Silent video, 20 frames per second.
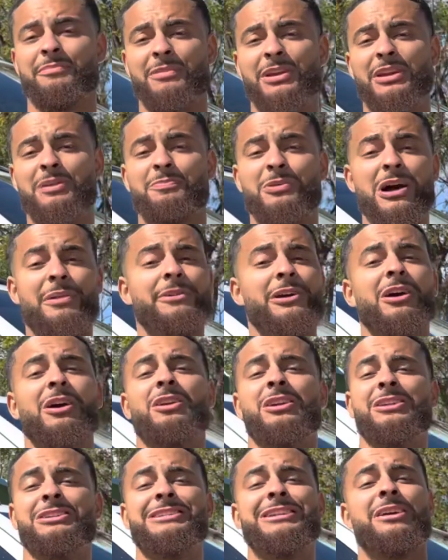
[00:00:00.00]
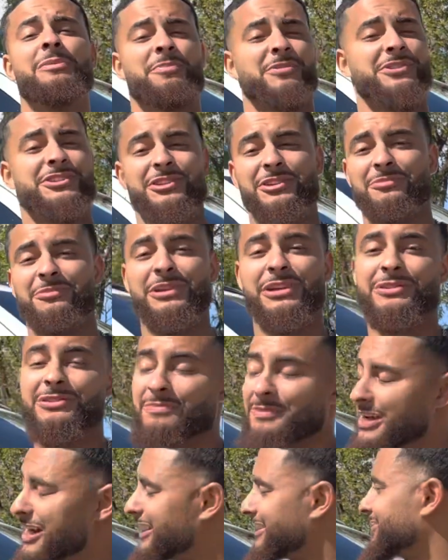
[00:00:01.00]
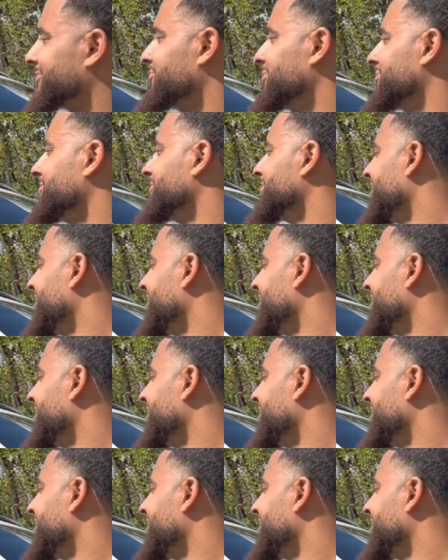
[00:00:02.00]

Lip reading: me, probably 110% me, to be honest with you.